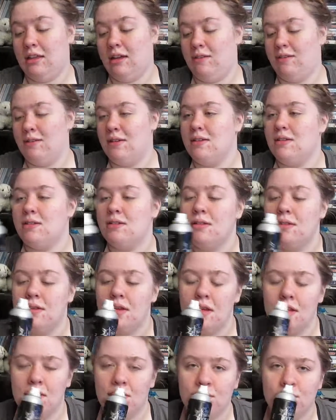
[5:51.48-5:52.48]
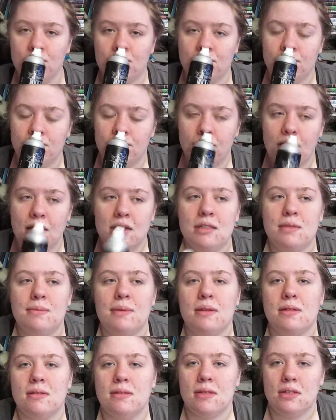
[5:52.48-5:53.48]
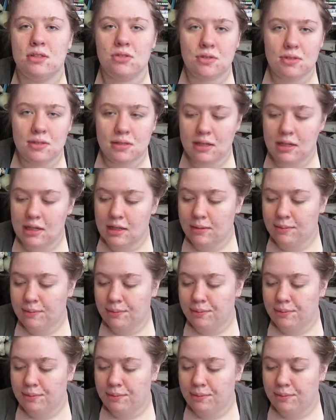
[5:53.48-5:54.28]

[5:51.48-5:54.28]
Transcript: love this. It smells citrusy.